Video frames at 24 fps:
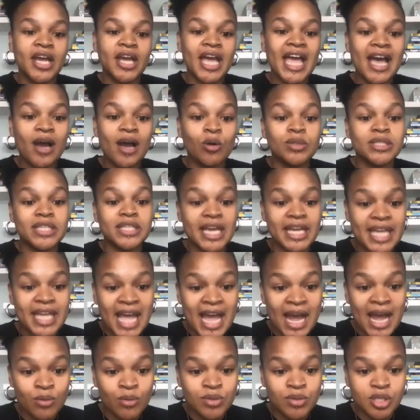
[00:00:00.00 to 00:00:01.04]
held
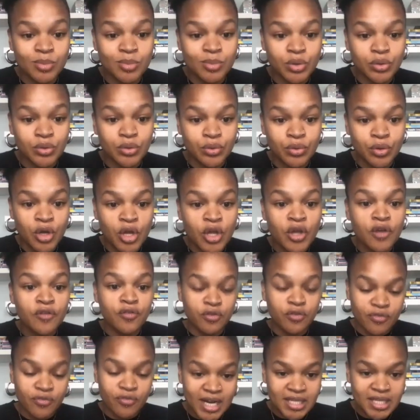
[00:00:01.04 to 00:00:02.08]
accountable for
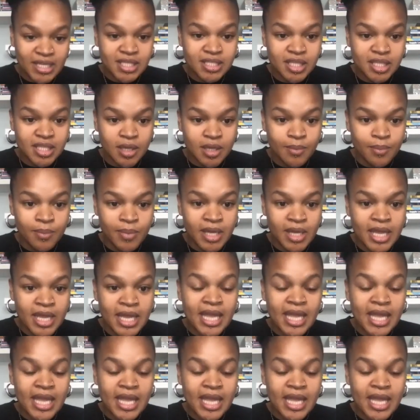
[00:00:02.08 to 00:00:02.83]
racism